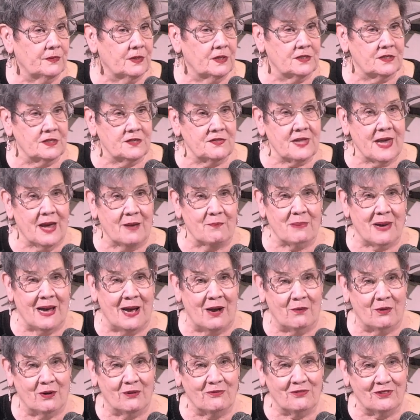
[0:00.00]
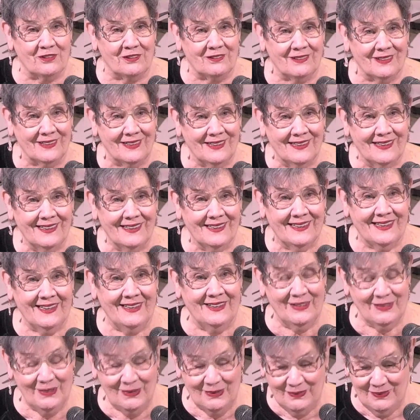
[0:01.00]
Isn't that powerful?
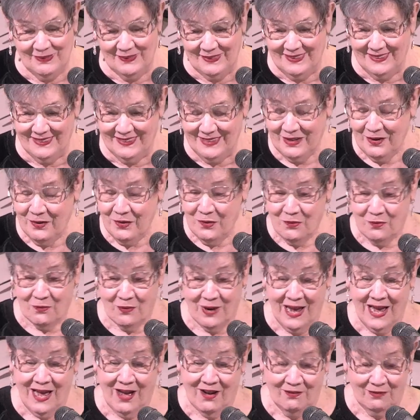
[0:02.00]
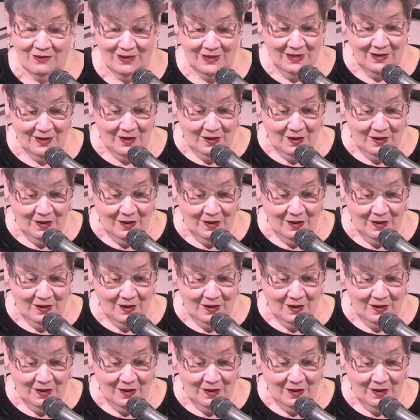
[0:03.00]
Wow.